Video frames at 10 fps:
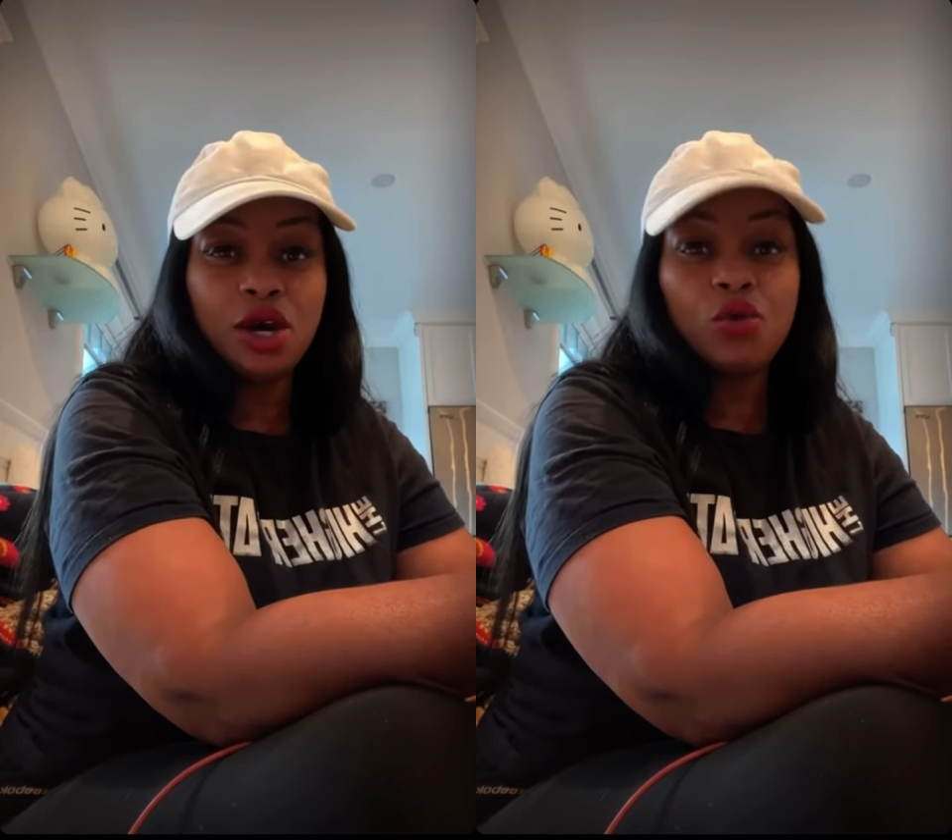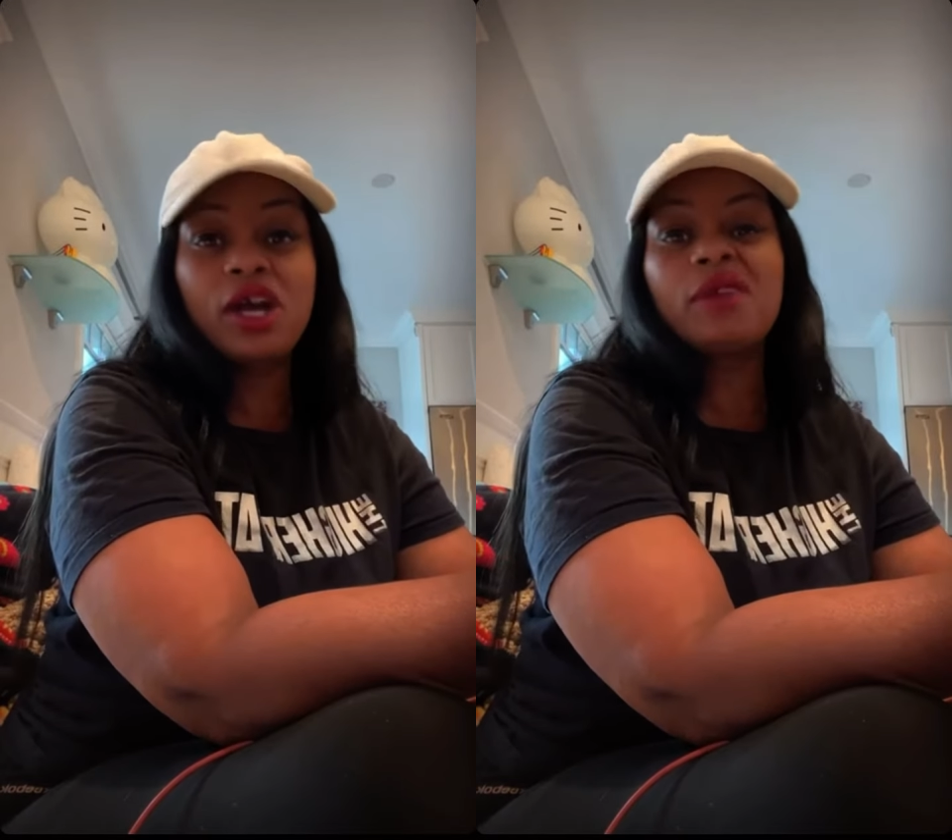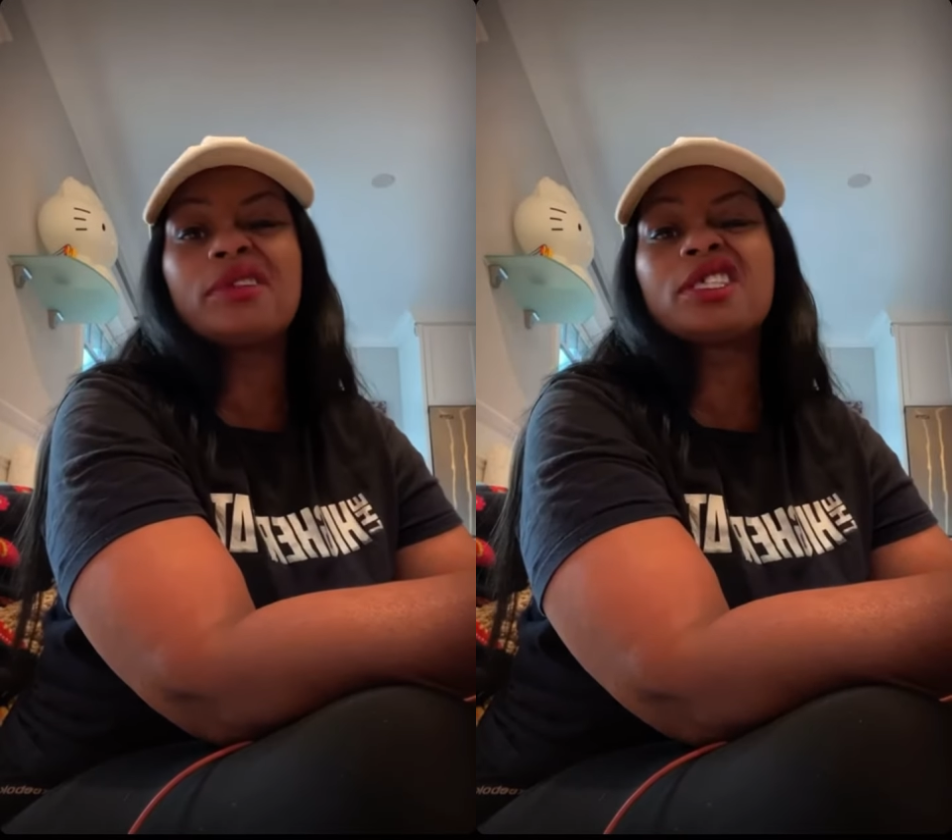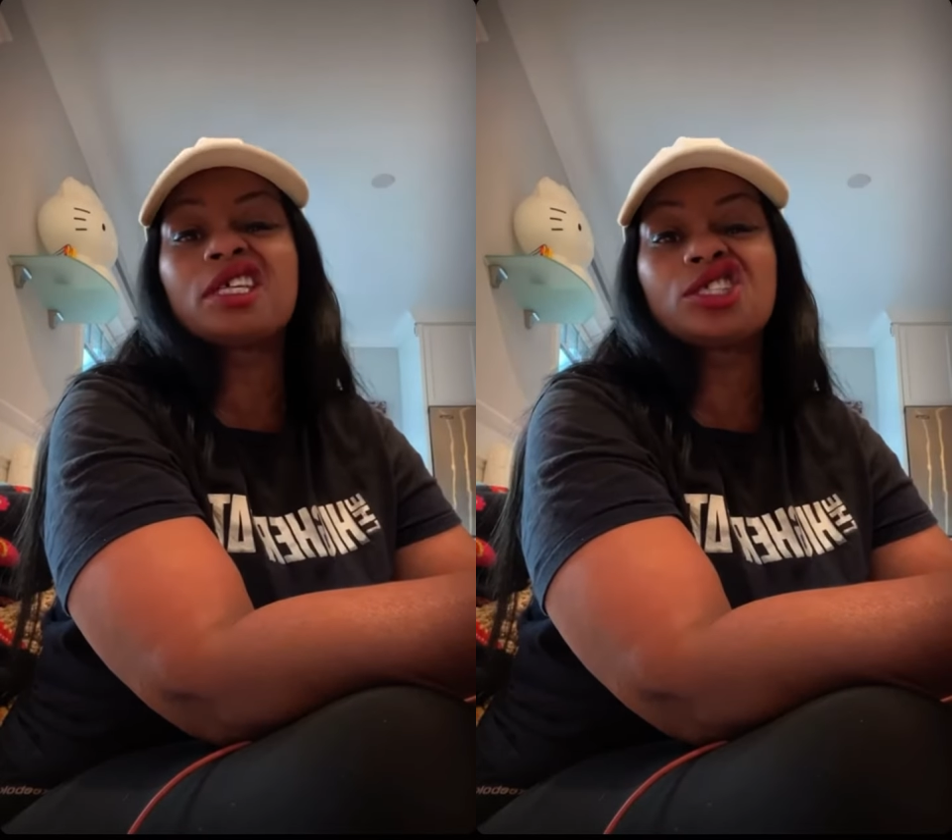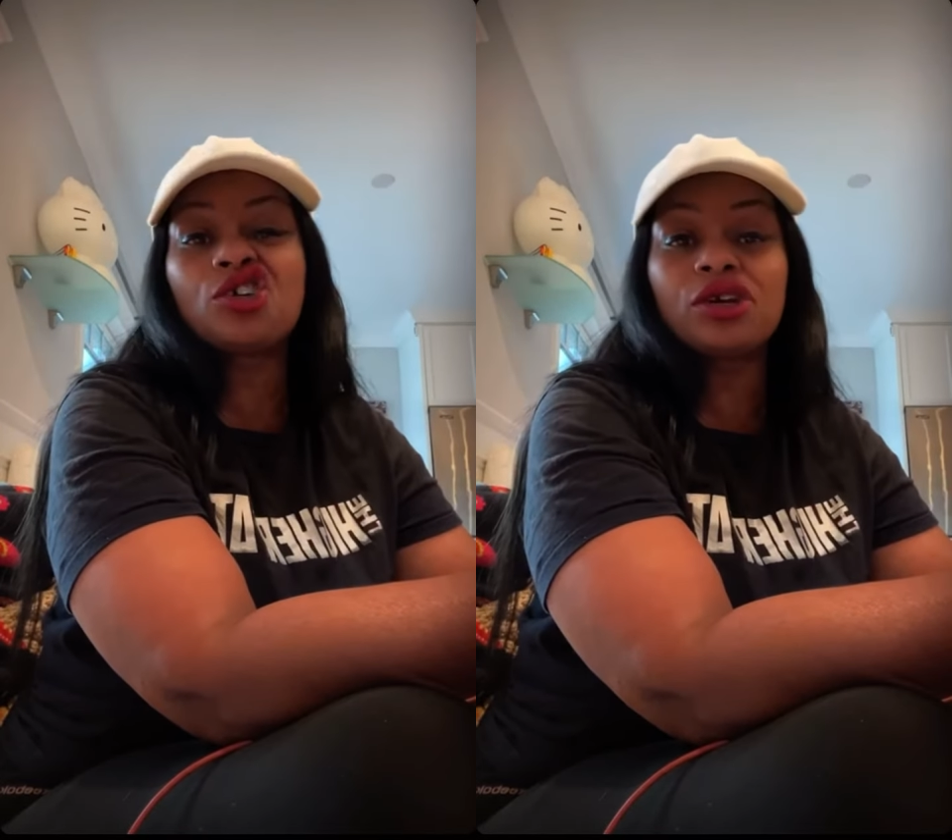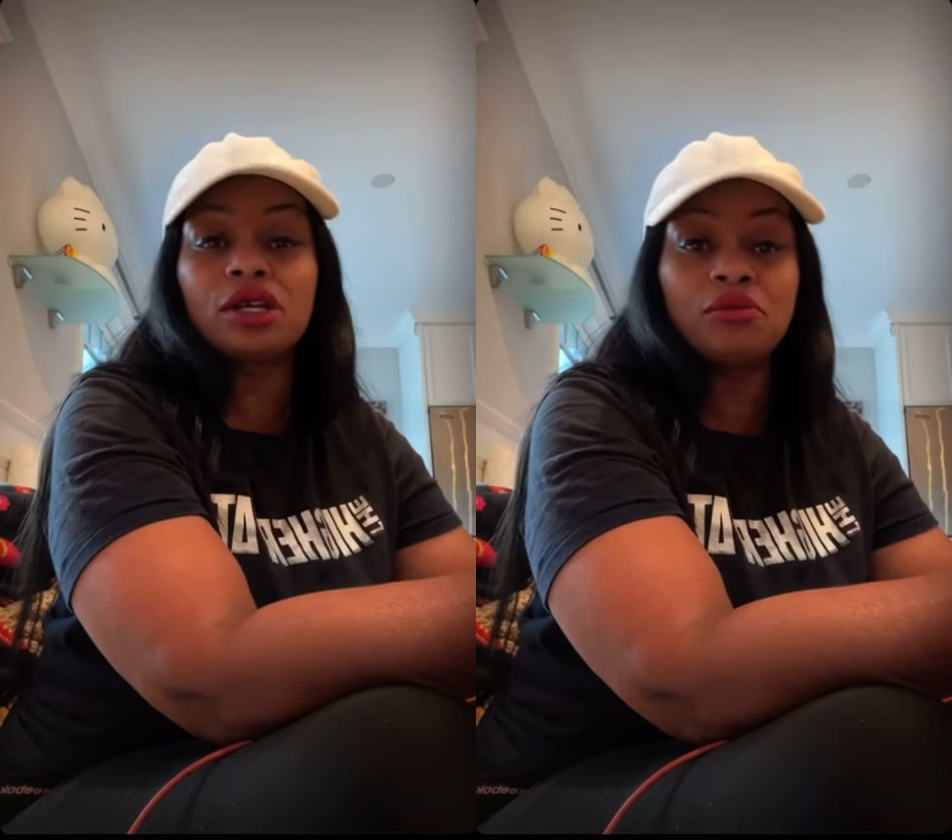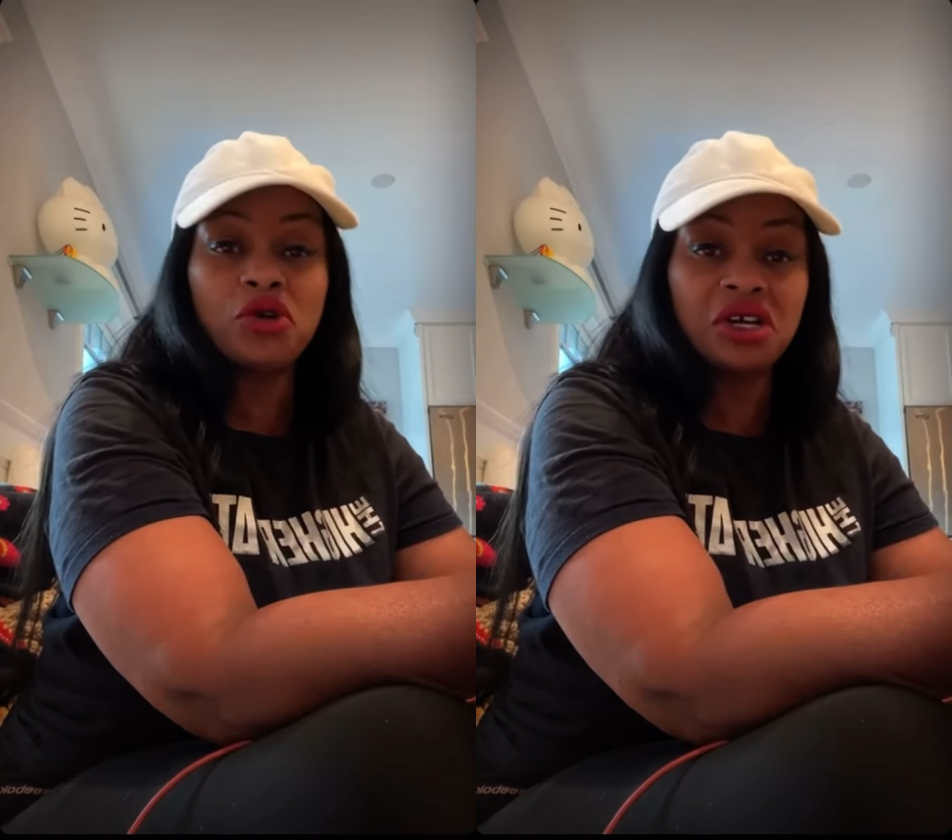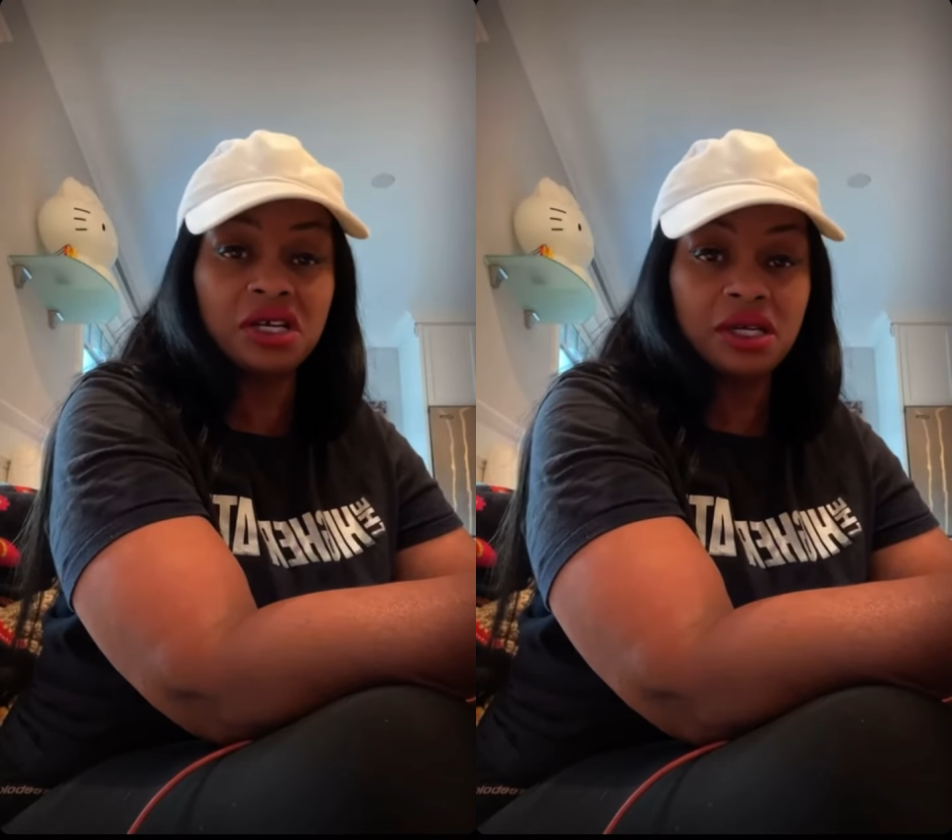Wake up at 6.30 in the morning.